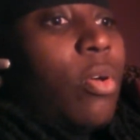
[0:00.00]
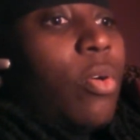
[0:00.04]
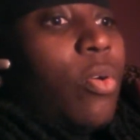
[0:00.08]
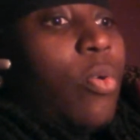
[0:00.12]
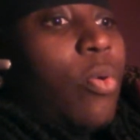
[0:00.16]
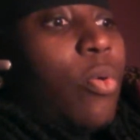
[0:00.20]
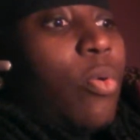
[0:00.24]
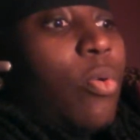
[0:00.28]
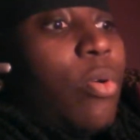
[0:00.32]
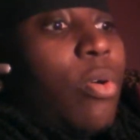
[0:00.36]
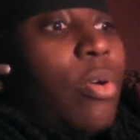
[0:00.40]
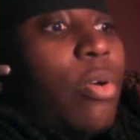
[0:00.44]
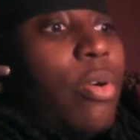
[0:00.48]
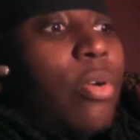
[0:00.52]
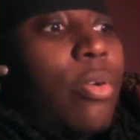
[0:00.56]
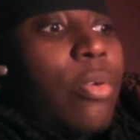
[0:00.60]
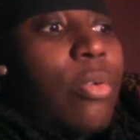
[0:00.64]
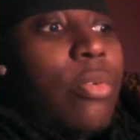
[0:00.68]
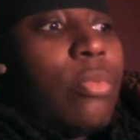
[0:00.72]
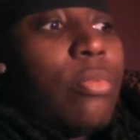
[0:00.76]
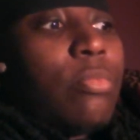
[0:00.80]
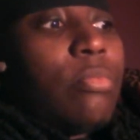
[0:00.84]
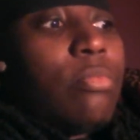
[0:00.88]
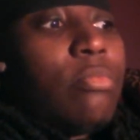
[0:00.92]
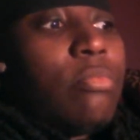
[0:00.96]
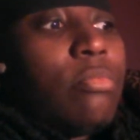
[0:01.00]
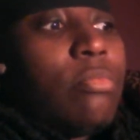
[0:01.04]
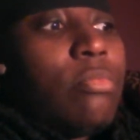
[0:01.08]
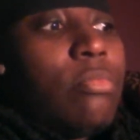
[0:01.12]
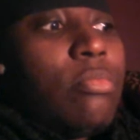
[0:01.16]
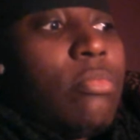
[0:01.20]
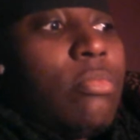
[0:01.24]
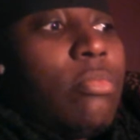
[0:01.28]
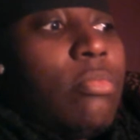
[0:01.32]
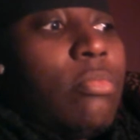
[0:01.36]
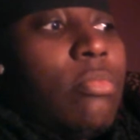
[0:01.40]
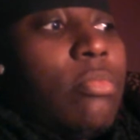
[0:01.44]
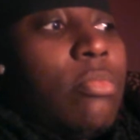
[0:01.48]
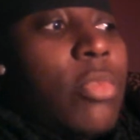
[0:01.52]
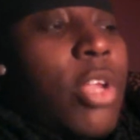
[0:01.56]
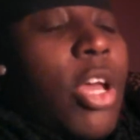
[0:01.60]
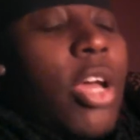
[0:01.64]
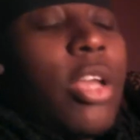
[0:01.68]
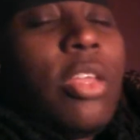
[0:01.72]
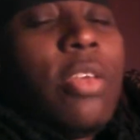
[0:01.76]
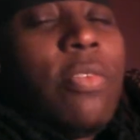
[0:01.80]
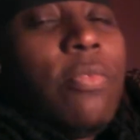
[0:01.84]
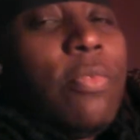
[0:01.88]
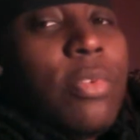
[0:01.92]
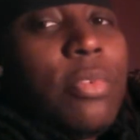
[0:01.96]
or not
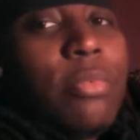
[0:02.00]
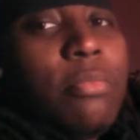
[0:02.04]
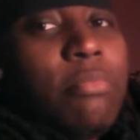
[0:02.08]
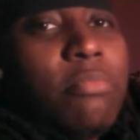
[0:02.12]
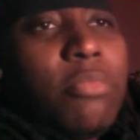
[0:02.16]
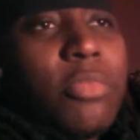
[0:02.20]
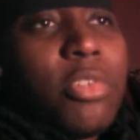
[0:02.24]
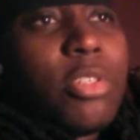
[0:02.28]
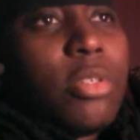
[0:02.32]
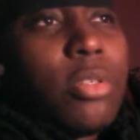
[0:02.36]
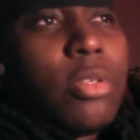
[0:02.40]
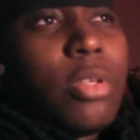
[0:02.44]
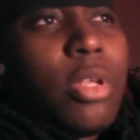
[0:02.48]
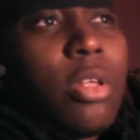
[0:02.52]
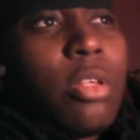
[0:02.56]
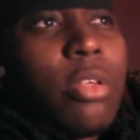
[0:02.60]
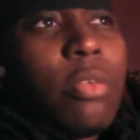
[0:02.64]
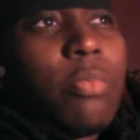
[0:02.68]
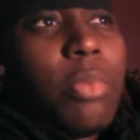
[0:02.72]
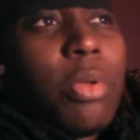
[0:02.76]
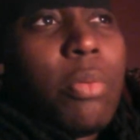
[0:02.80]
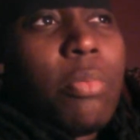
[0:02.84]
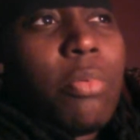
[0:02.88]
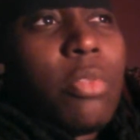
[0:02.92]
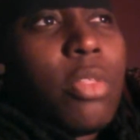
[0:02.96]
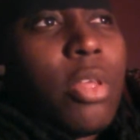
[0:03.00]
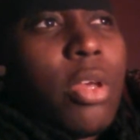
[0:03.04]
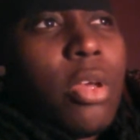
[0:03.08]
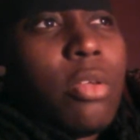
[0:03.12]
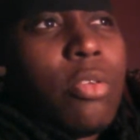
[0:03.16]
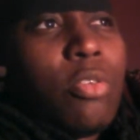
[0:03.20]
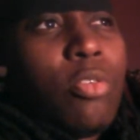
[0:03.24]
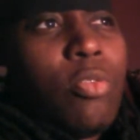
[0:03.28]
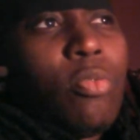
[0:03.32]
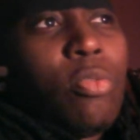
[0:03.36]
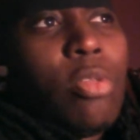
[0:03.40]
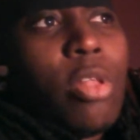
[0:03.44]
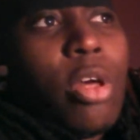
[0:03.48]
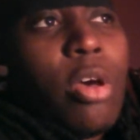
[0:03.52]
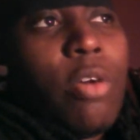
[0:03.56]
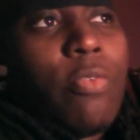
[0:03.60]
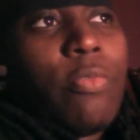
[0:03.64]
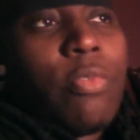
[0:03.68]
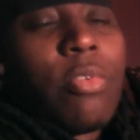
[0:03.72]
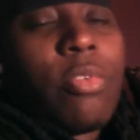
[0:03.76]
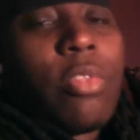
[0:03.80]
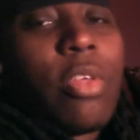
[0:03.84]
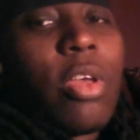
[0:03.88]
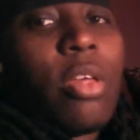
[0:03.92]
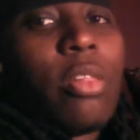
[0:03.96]
even just telling people that you love
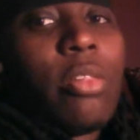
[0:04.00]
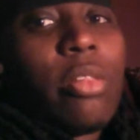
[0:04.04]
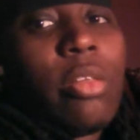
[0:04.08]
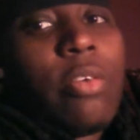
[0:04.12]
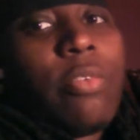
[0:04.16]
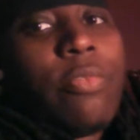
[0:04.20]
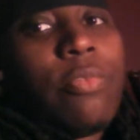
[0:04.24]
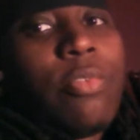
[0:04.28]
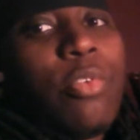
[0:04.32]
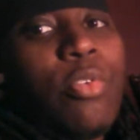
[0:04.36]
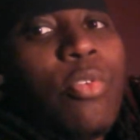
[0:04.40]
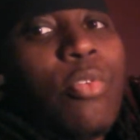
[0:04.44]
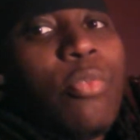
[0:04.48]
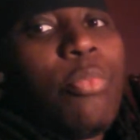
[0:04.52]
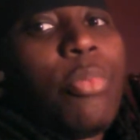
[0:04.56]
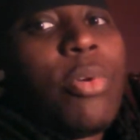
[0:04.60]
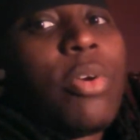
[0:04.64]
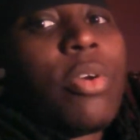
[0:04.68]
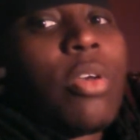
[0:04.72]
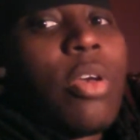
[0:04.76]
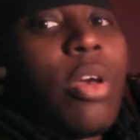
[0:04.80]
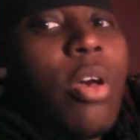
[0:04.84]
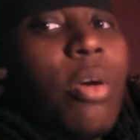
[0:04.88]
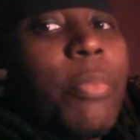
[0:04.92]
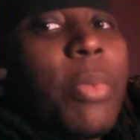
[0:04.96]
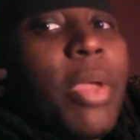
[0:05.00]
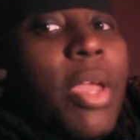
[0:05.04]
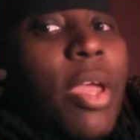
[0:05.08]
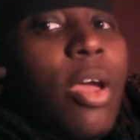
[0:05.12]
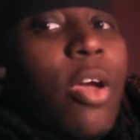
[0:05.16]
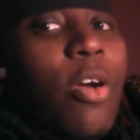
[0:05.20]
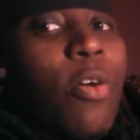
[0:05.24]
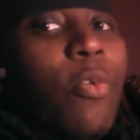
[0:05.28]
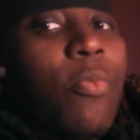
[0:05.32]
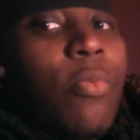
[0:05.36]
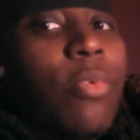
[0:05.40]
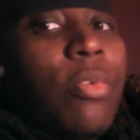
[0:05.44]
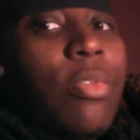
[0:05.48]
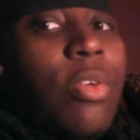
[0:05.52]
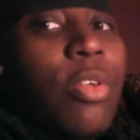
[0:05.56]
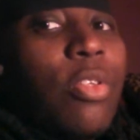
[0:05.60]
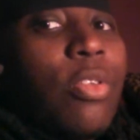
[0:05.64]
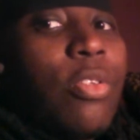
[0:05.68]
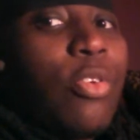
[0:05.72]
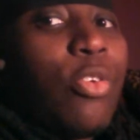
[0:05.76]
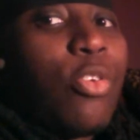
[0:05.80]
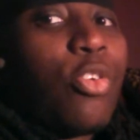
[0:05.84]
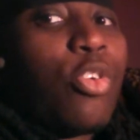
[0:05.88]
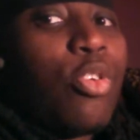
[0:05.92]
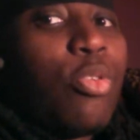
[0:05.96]
or that love you, but coming out within
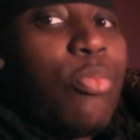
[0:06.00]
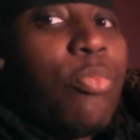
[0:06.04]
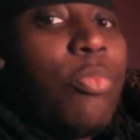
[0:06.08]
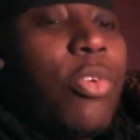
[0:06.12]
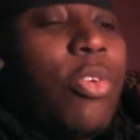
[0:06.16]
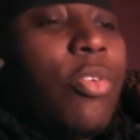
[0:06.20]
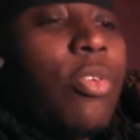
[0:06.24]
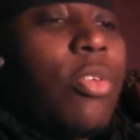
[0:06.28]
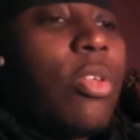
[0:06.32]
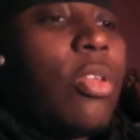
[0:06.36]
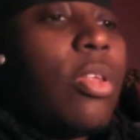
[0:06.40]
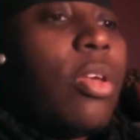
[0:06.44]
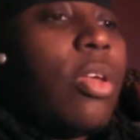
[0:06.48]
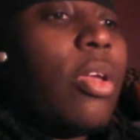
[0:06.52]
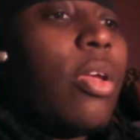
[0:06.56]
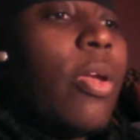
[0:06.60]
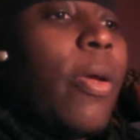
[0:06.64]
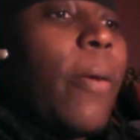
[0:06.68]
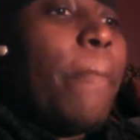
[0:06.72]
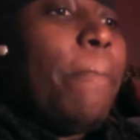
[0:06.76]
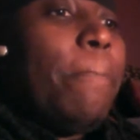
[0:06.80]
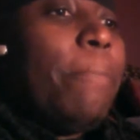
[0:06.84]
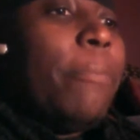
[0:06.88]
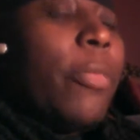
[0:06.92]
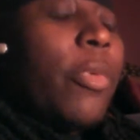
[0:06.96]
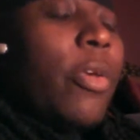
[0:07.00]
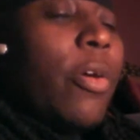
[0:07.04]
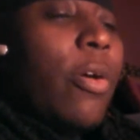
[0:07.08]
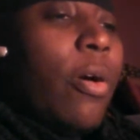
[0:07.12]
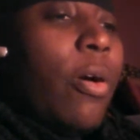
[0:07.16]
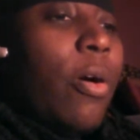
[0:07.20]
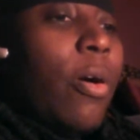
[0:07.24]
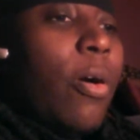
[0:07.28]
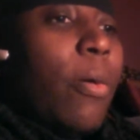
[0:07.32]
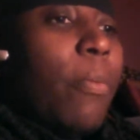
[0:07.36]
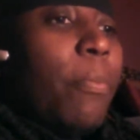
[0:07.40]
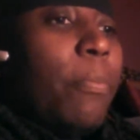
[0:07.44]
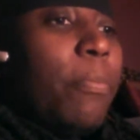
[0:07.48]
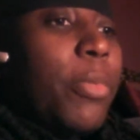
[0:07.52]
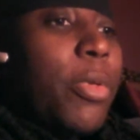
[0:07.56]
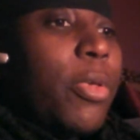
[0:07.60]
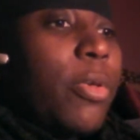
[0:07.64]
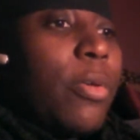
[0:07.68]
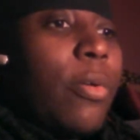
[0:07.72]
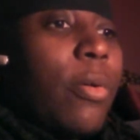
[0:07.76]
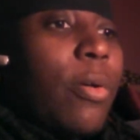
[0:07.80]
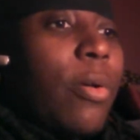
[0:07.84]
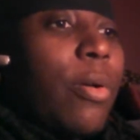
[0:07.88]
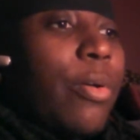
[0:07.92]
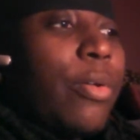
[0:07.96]
your community?
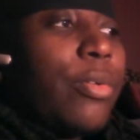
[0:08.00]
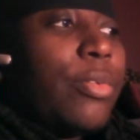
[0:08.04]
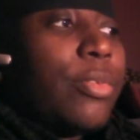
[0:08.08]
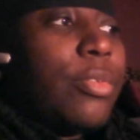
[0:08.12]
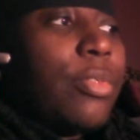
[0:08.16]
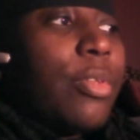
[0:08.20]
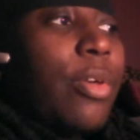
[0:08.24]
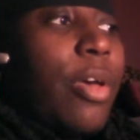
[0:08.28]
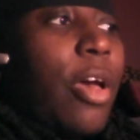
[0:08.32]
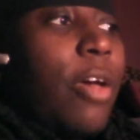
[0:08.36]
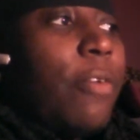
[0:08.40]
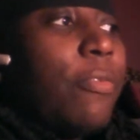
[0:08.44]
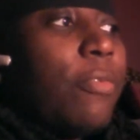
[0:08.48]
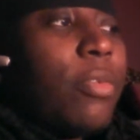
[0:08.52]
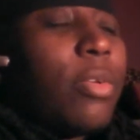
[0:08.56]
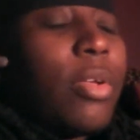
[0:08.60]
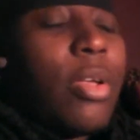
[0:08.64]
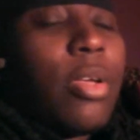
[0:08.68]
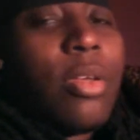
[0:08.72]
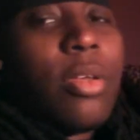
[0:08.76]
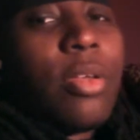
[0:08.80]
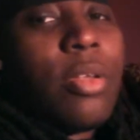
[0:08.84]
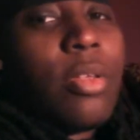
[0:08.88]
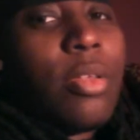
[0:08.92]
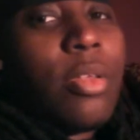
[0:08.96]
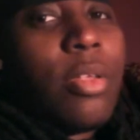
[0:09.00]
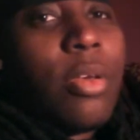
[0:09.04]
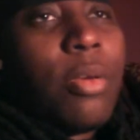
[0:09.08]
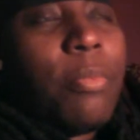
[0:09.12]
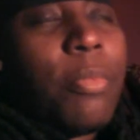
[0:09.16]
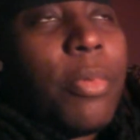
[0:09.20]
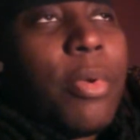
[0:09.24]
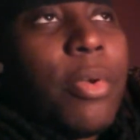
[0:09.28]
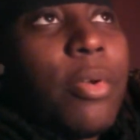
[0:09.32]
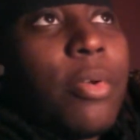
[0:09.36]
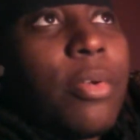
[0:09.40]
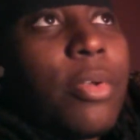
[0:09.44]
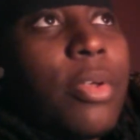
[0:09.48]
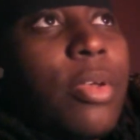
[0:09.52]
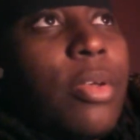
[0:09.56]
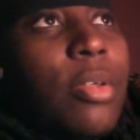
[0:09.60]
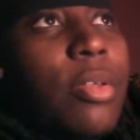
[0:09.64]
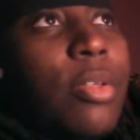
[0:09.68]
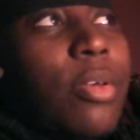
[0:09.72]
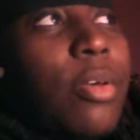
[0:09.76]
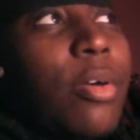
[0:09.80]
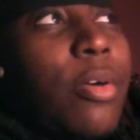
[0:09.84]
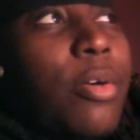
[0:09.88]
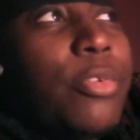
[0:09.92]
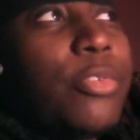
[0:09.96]
Because the African American
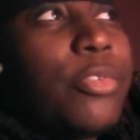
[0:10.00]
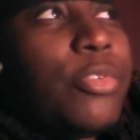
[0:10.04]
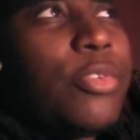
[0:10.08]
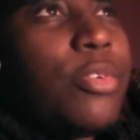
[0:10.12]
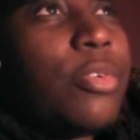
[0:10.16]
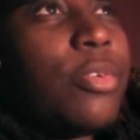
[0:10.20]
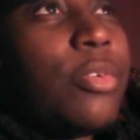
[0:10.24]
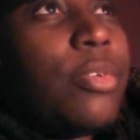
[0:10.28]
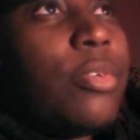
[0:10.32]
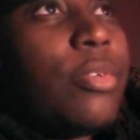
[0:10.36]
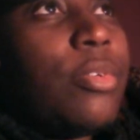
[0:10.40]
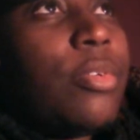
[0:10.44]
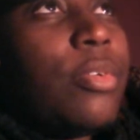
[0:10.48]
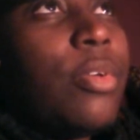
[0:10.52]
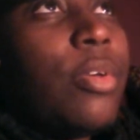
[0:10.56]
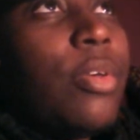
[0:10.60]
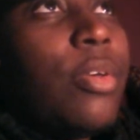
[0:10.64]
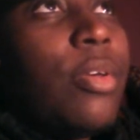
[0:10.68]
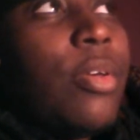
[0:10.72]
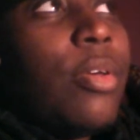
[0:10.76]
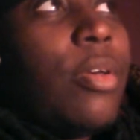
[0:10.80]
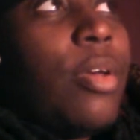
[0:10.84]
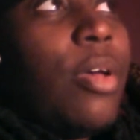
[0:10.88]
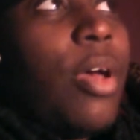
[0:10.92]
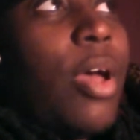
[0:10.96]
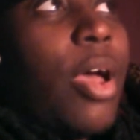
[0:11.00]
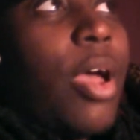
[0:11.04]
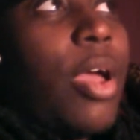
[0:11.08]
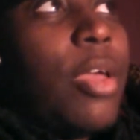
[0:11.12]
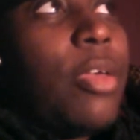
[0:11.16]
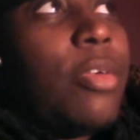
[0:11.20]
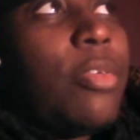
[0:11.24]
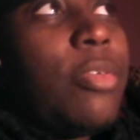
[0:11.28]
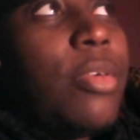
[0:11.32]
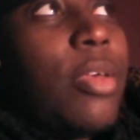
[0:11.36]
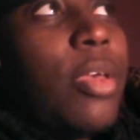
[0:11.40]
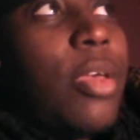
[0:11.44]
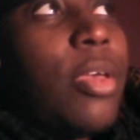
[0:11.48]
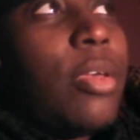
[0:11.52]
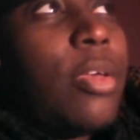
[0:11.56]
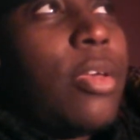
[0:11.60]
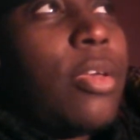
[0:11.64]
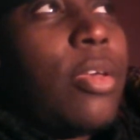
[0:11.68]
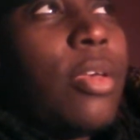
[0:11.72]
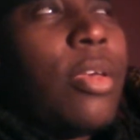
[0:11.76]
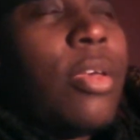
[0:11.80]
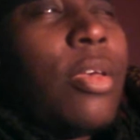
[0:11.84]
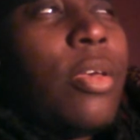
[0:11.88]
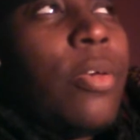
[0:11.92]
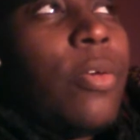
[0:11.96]
culture, I think,
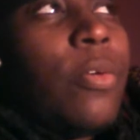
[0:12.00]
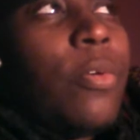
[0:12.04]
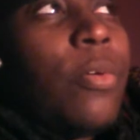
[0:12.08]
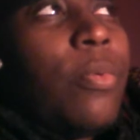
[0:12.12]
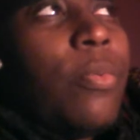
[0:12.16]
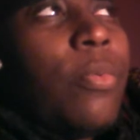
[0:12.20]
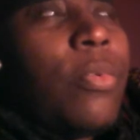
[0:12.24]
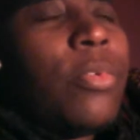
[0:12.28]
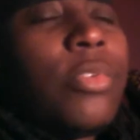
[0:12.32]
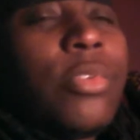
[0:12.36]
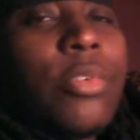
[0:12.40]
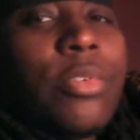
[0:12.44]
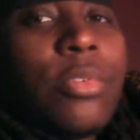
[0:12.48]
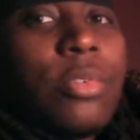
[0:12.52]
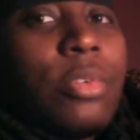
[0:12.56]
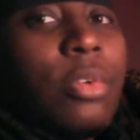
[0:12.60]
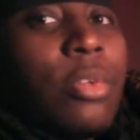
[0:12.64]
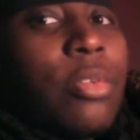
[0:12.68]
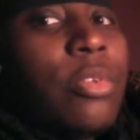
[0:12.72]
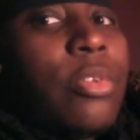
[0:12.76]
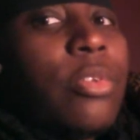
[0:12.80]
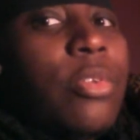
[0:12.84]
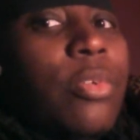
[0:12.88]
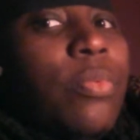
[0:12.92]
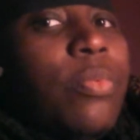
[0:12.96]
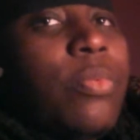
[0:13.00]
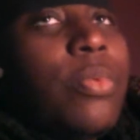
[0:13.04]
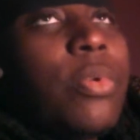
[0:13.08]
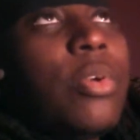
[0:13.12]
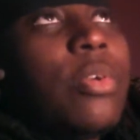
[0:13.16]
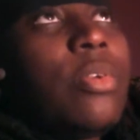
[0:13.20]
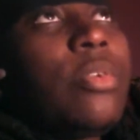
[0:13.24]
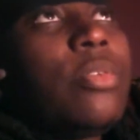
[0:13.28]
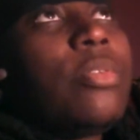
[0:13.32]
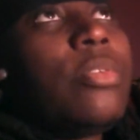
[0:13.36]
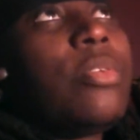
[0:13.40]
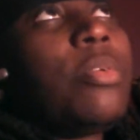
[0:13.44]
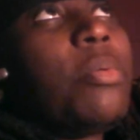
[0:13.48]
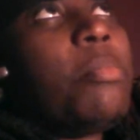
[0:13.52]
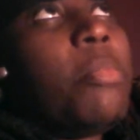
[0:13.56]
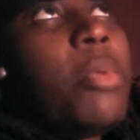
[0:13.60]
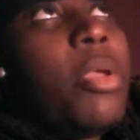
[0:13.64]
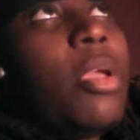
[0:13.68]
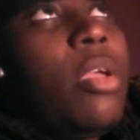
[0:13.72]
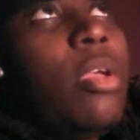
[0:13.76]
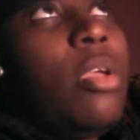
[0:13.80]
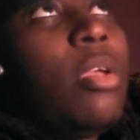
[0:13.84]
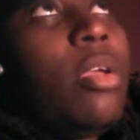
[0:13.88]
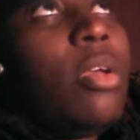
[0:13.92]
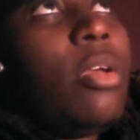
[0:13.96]
which is a little weird to
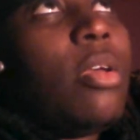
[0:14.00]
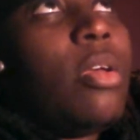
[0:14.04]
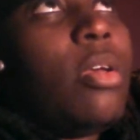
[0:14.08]
me.